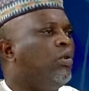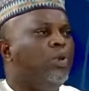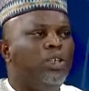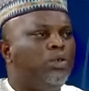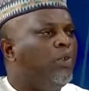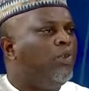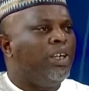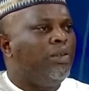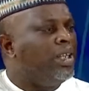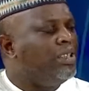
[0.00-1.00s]
need to be
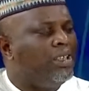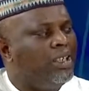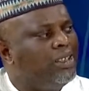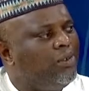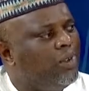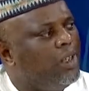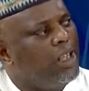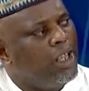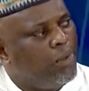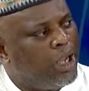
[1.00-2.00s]
very imaginative
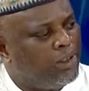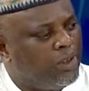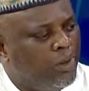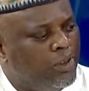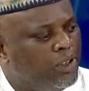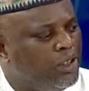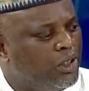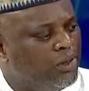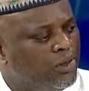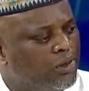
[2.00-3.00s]
about some of these issues.